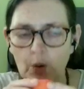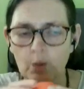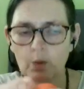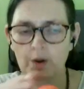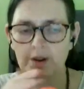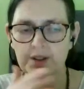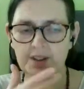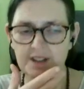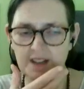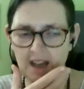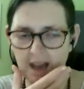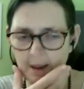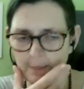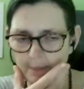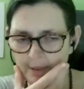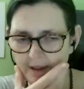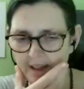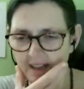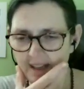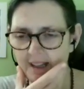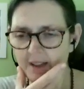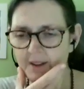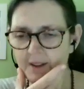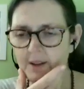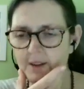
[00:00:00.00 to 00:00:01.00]
What's
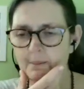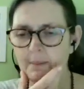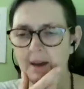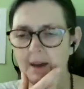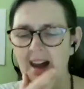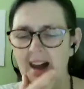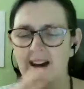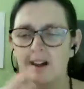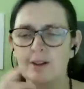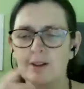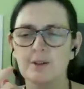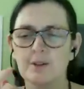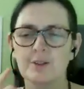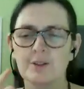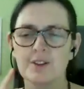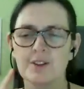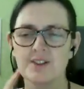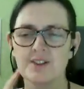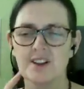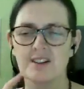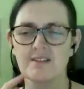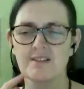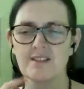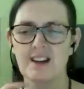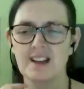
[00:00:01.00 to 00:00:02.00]
happening in the mouth?
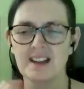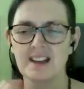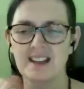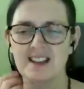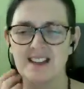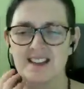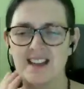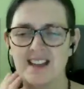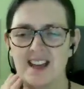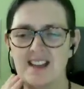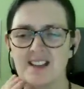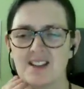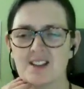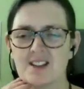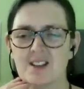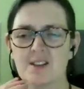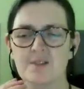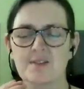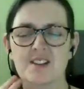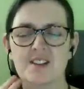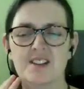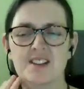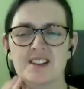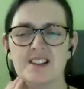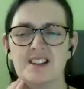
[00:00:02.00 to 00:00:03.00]
Is there any sense
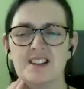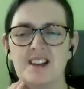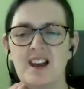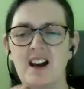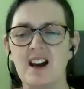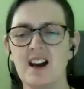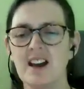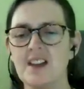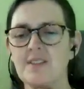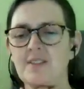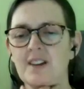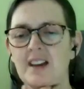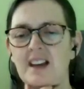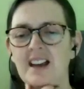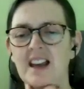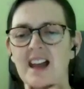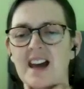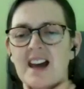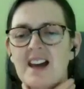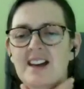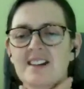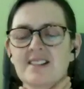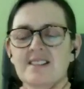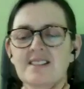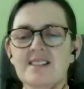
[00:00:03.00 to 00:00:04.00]
of the saliva
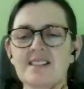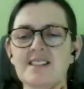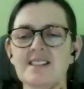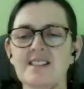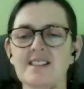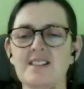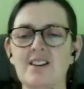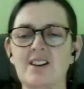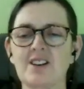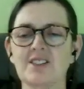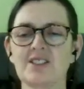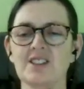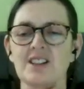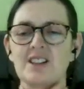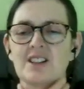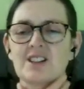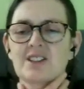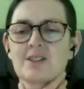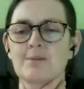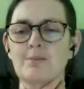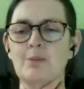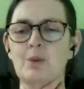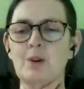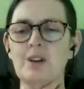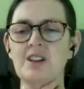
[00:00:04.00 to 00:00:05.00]
glands starting
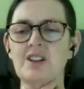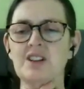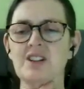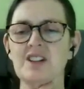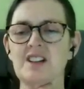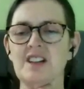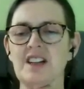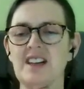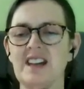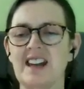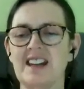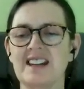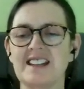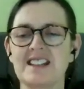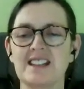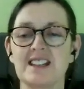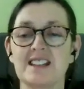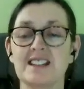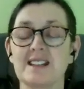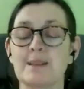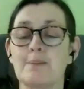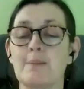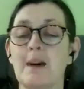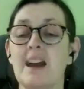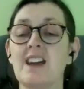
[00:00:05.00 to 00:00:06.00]
to moisten in
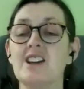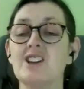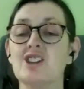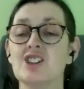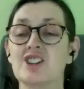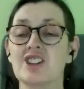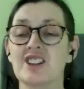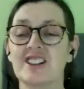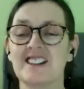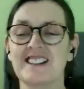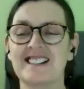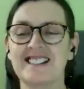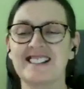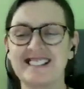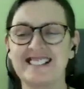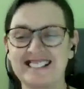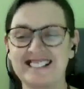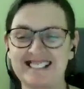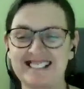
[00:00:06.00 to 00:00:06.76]
anticipation?